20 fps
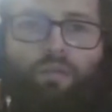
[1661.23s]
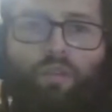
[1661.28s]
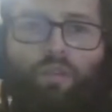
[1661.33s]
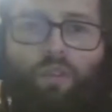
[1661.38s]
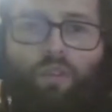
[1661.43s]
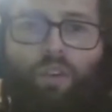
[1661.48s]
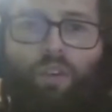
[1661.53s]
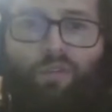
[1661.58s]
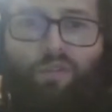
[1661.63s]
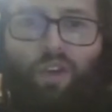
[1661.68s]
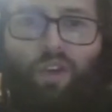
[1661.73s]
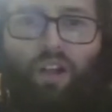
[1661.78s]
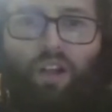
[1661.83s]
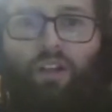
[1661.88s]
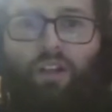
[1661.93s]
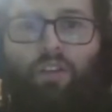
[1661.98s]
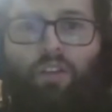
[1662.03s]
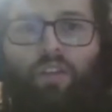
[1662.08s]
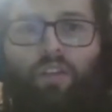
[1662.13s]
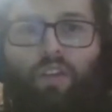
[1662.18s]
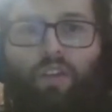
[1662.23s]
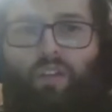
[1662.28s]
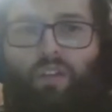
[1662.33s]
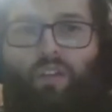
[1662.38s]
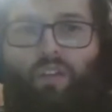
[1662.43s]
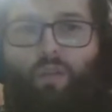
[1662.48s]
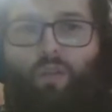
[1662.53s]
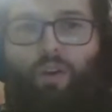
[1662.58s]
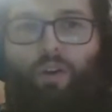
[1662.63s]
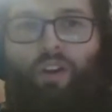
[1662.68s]
the villains and
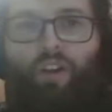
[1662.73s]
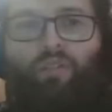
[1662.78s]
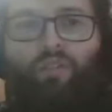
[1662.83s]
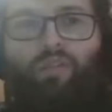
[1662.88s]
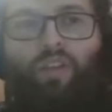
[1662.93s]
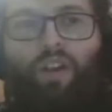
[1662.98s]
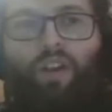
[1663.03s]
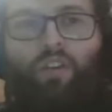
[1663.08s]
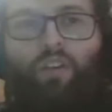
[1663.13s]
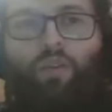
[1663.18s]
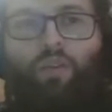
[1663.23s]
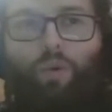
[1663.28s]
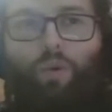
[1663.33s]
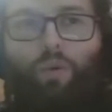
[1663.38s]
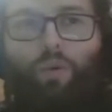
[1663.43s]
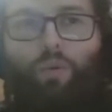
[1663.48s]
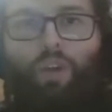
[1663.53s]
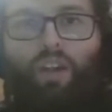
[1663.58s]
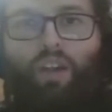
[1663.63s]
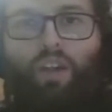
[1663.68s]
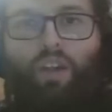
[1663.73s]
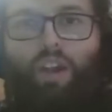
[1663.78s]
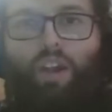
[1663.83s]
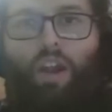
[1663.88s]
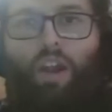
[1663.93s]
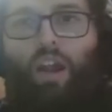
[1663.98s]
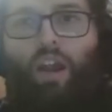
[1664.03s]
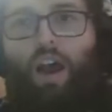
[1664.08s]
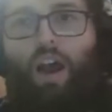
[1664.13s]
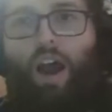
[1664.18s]
supporting villains were weak,
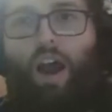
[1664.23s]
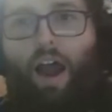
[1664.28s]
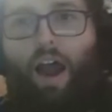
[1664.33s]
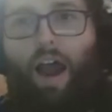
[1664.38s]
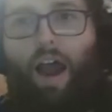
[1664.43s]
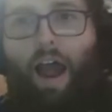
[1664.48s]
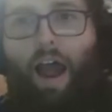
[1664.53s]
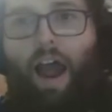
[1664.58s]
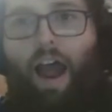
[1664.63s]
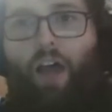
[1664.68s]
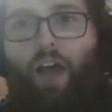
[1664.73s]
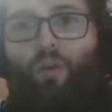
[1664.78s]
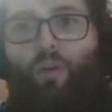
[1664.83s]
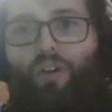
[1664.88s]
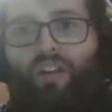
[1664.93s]
I will